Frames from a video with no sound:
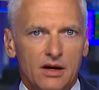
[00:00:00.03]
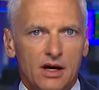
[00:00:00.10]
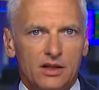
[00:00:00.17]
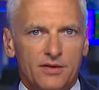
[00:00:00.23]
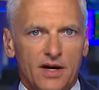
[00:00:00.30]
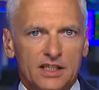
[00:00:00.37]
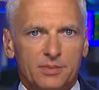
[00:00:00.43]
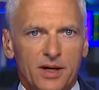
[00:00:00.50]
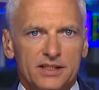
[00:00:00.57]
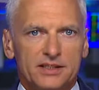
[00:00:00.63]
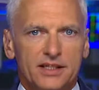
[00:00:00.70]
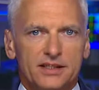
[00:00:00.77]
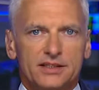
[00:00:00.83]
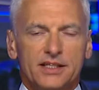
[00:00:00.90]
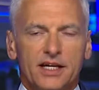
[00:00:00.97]
The vice
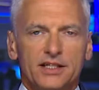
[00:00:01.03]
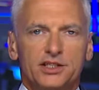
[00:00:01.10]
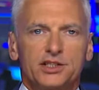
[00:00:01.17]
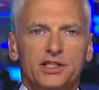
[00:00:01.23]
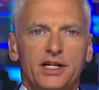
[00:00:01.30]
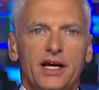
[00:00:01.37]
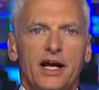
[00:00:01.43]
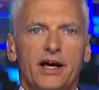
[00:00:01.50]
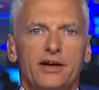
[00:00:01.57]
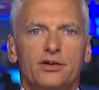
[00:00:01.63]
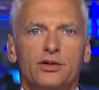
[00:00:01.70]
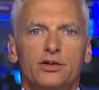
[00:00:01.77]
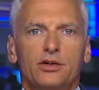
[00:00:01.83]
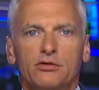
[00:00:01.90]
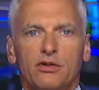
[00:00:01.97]
president says she and
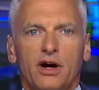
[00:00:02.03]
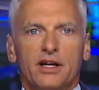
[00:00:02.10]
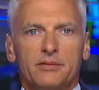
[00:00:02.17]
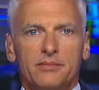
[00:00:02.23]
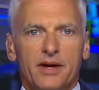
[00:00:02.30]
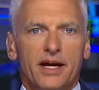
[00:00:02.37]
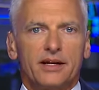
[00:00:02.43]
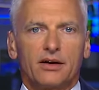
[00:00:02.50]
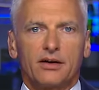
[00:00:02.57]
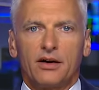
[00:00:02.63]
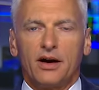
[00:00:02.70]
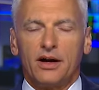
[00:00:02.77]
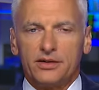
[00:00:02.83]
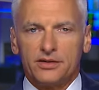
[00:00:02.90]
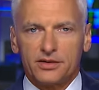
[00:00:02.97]
her new running mate are
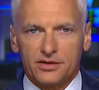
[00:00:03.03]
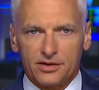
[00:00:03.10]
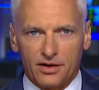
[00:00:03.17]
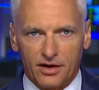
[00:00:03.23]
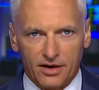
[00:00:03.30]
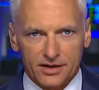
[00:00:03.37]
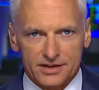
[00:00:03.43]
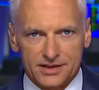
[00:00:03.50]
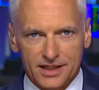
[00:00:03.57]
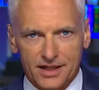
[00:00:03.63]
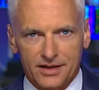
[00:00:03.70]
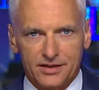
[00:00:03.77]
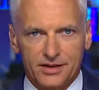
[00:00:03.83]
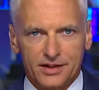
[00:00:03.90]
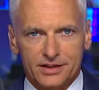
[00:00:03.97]
underdogs
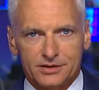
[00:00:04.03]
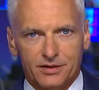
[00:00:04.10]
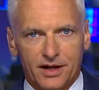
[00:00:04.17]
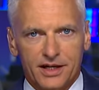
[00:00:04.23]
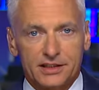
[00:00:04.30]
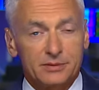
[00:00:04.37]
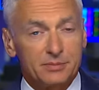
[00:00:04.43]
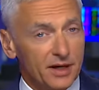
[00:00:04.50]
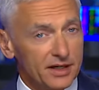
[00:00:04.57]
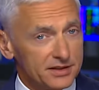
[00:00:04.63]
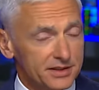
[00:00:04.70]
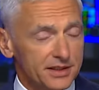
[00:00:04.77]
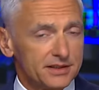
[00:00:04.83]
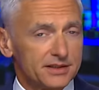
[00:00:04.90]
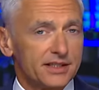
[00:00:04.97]
in this race, but
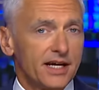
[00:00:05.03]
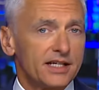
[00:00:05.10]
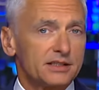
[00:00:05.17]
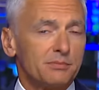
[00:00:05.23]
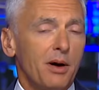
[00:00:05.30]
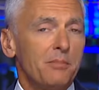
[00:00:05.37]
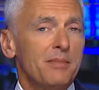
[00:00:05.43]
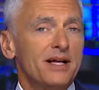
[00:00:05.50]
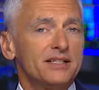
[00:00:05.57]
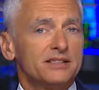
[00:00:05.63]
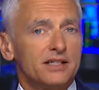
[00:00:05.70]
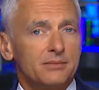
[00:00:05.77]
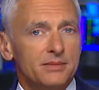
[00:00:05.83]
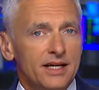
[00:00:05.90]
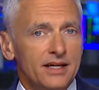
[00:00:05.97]
she says
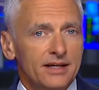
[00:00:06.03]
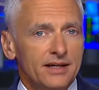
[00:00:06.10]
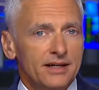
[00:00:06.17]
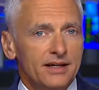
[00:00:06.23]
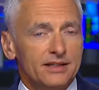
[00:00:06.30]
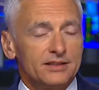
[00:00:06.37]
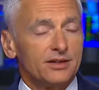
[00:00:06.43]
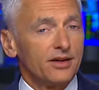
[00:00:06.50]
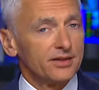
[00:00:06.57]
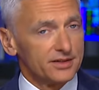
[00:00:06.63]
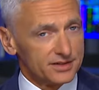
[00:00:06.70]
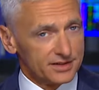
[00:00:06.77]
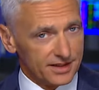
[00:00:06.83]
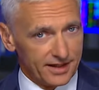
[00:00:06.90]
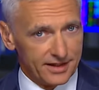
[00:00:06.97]
momentum is on their
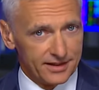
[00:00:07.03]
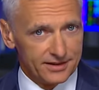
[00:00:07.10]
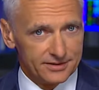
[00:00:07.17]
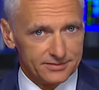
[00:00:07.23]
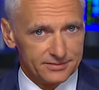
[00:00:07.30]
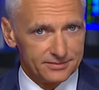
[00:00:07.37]
side.